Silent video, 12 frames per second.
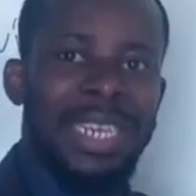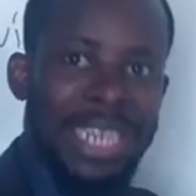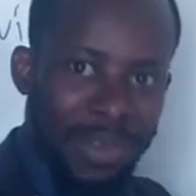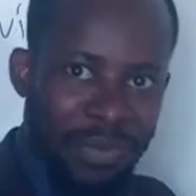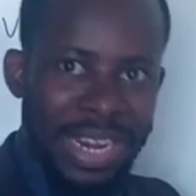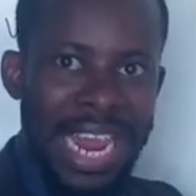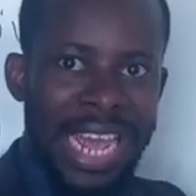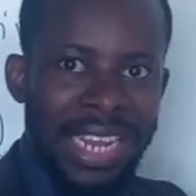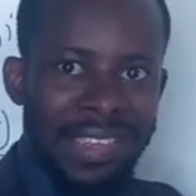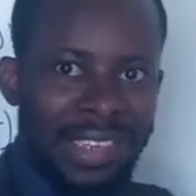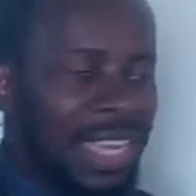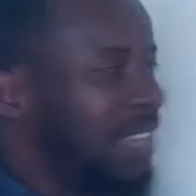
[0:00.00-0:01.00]

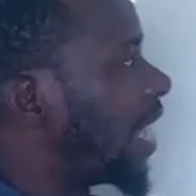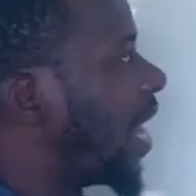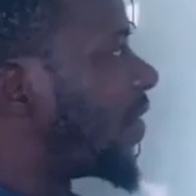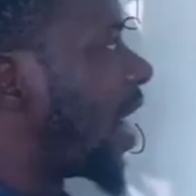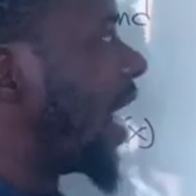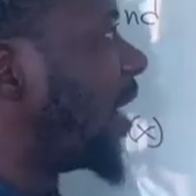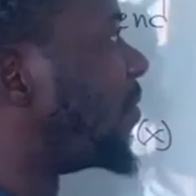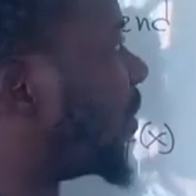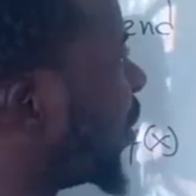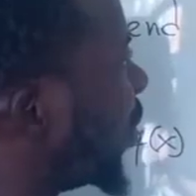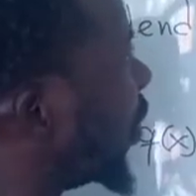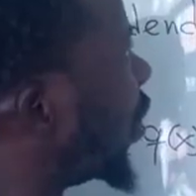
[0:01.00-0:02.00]
dividend is
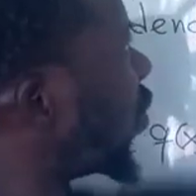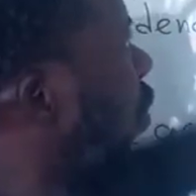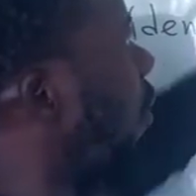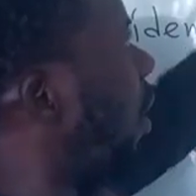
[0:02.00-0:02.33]
arrived. So